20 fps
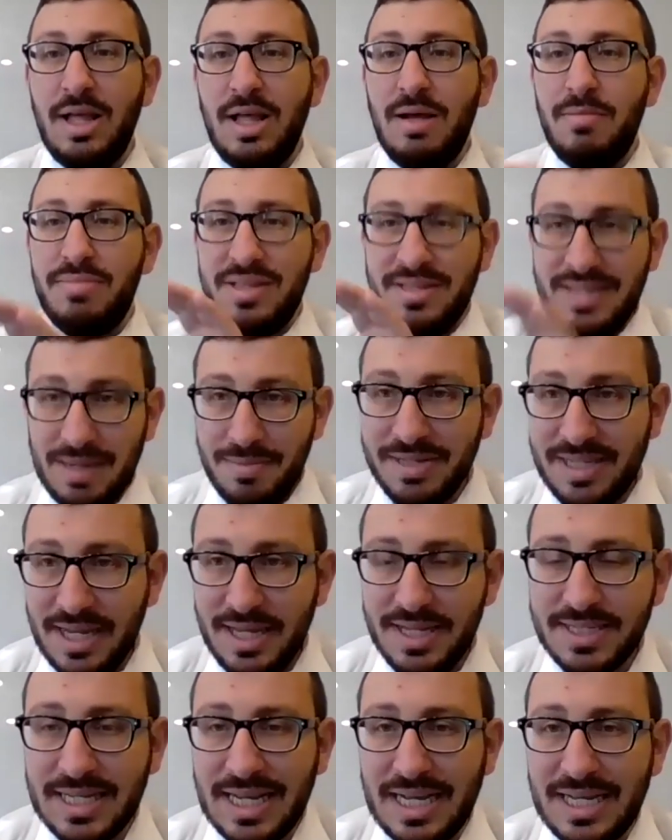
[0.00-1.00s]
But the Talmud
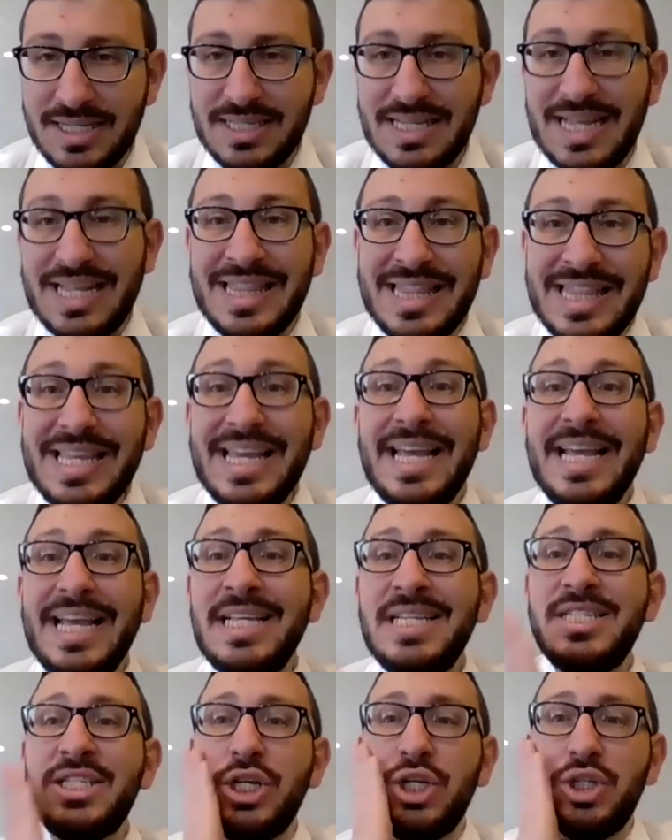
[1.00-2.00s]
tells us that
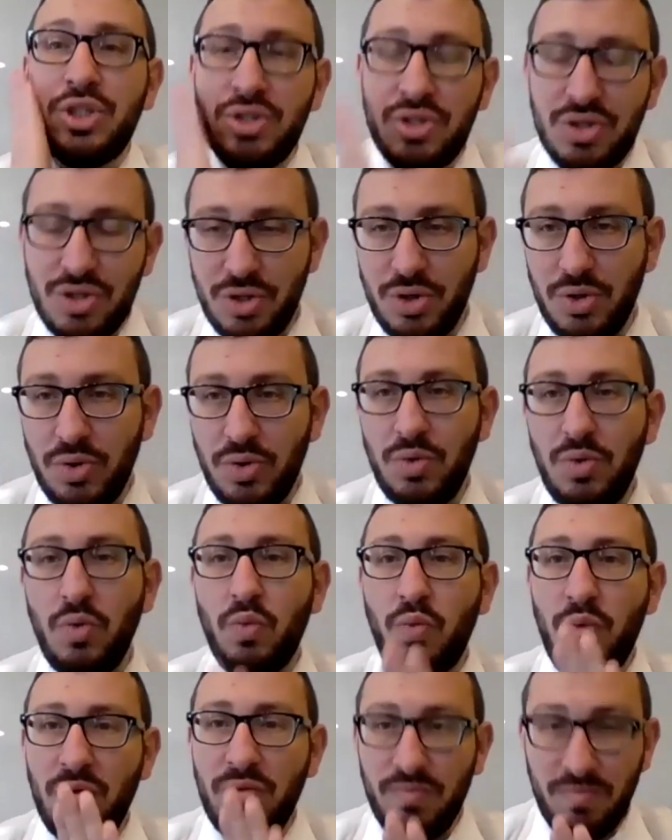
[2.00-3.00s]
these two
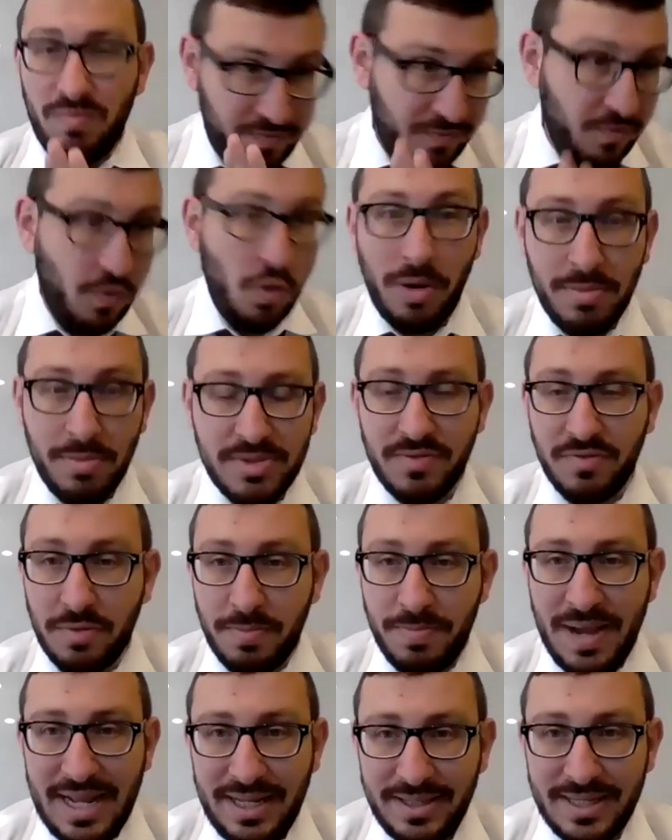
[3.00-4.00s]
forms of
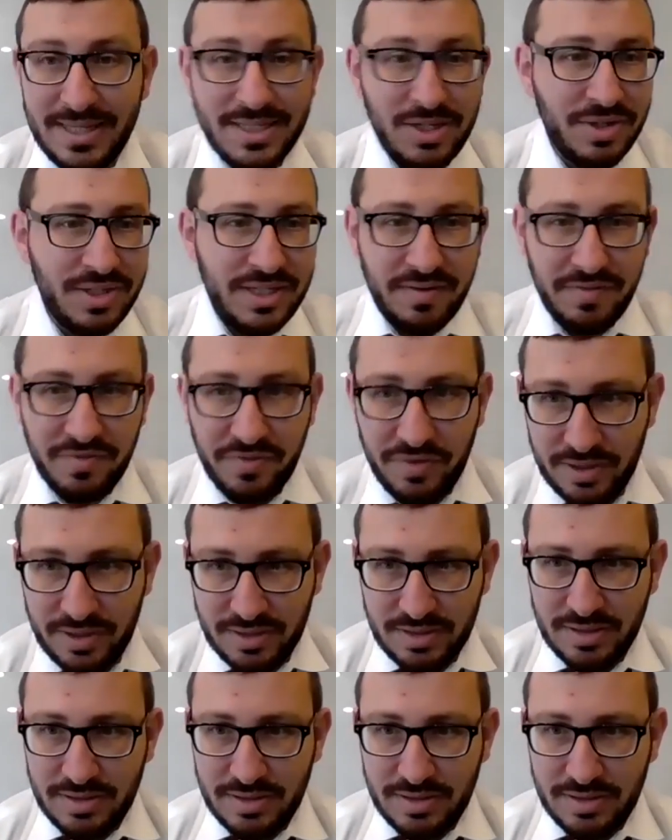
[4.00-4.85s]
repentance are different.